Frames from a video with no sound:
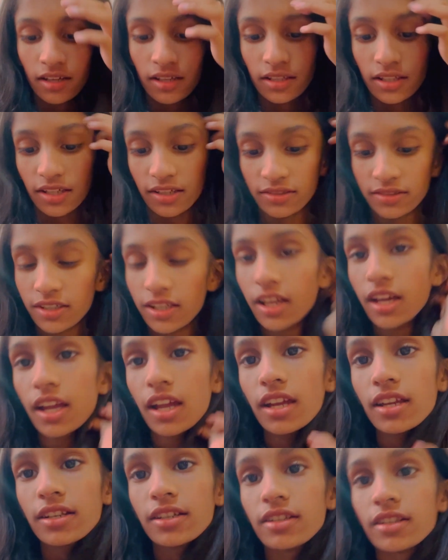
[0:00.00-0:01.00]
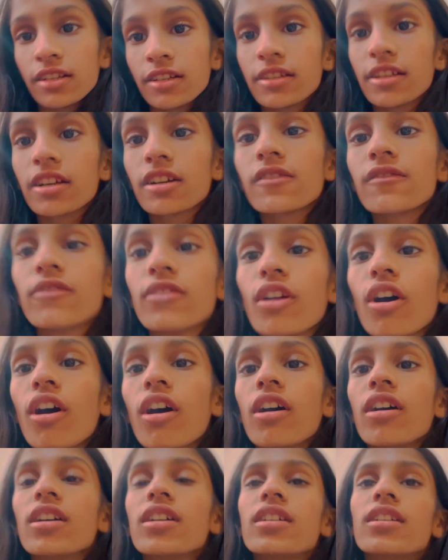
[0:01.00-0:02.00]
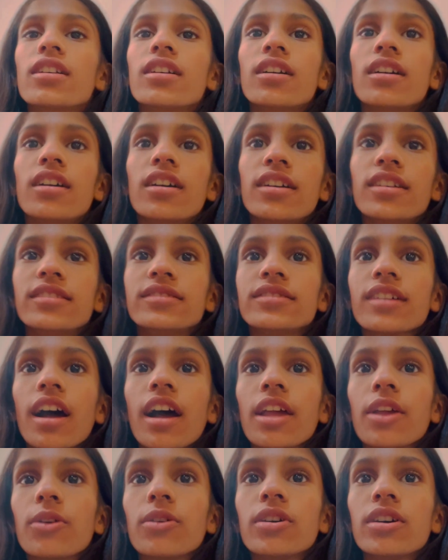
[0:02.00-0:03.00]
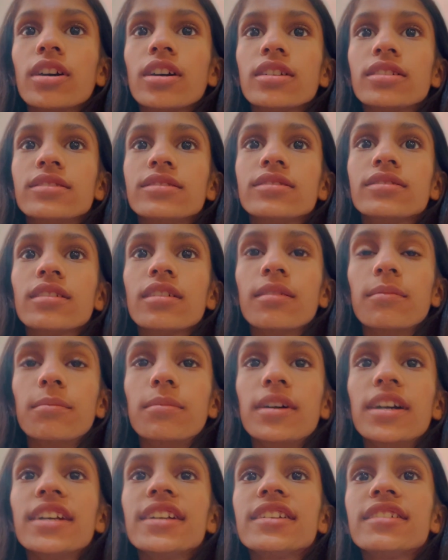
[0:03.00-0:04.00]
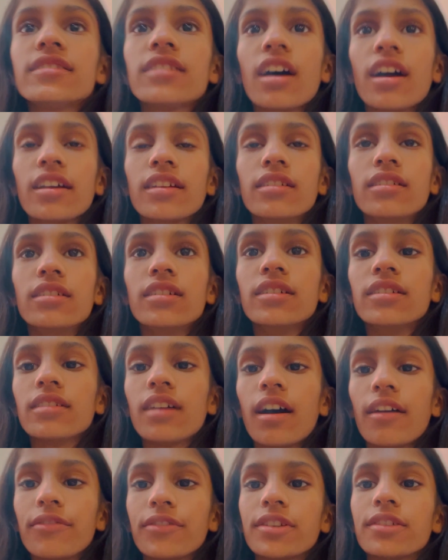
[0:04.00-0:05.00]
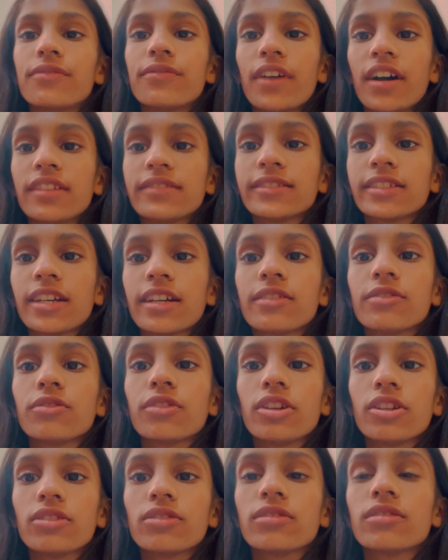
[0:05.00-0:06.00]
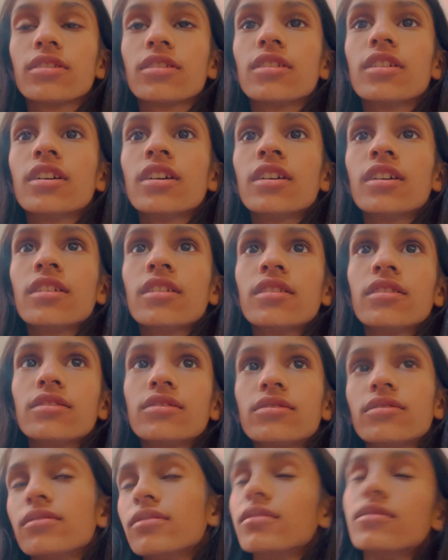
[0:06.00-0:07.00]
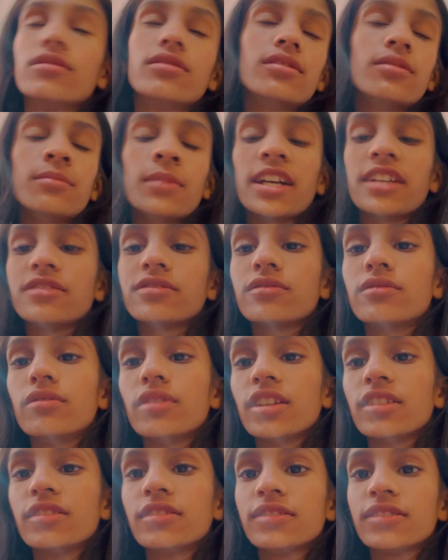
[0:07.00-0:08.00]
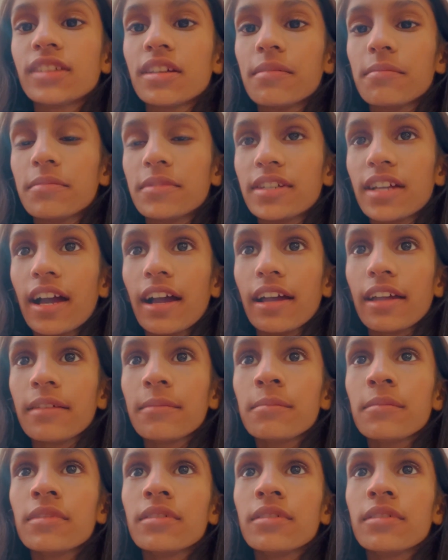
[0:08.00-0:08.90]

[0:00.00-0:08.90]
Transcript: Yesterday I didn't take a vlog because I was a bit tired after fasting and going to my school at the same time.